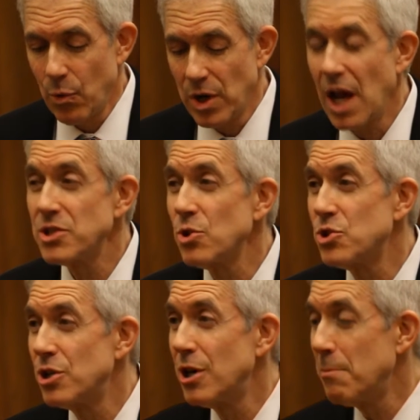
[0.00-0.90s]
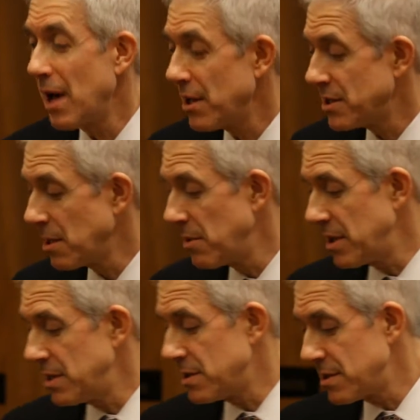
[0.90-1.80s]
we're not so sure about some
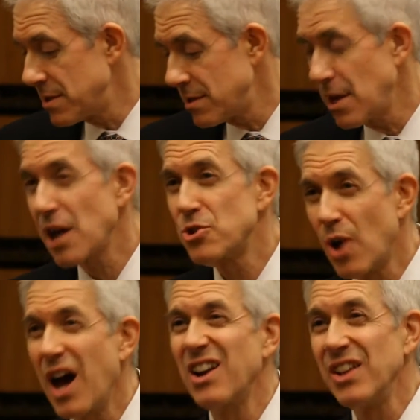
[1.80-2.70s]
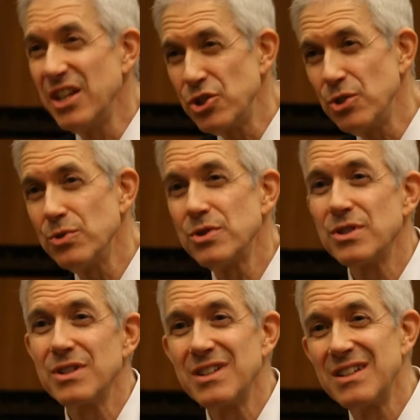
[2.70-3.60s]
of these doctrinal
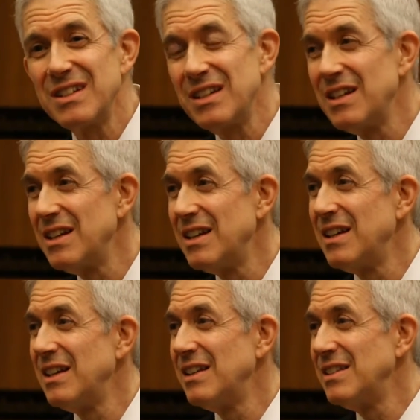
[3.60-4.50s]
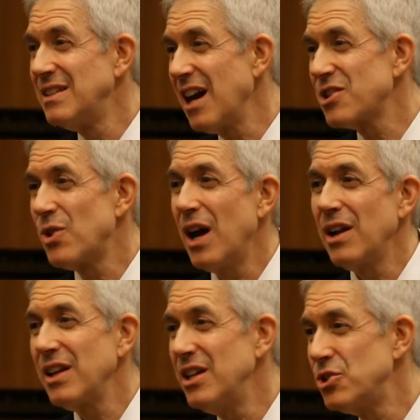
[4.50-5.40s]
issues. The
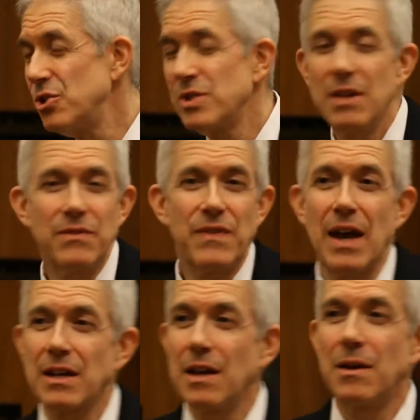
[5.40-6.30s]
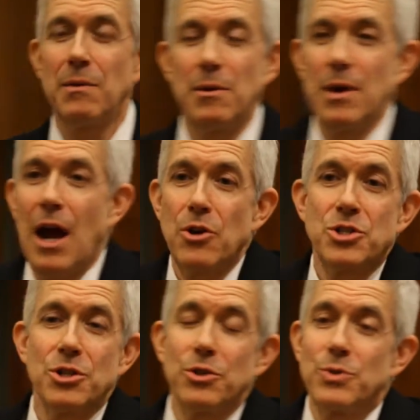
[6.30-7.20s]
doctrinal issues, and in fact, our
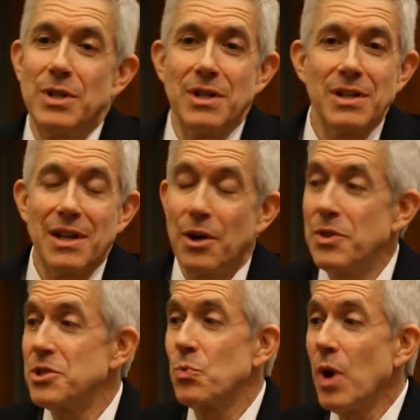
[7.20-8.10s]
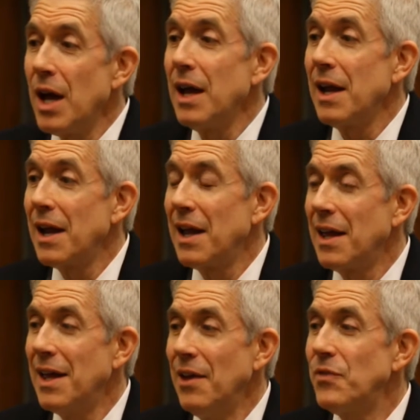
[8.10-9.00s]
children are this way.
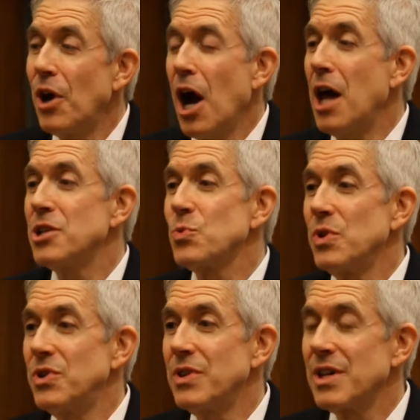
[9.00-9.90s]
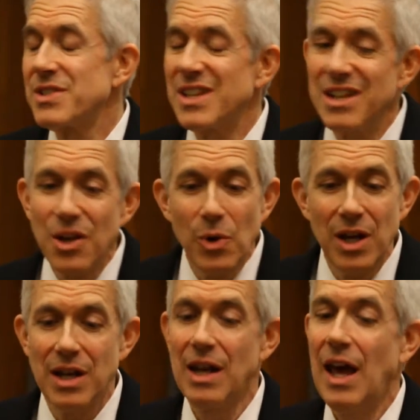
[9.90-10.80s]
If they're honest with you, they'll say, you know
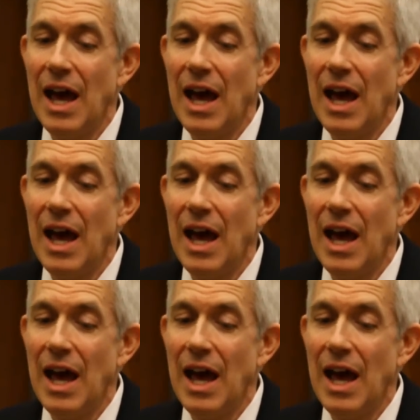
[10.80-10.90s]
what,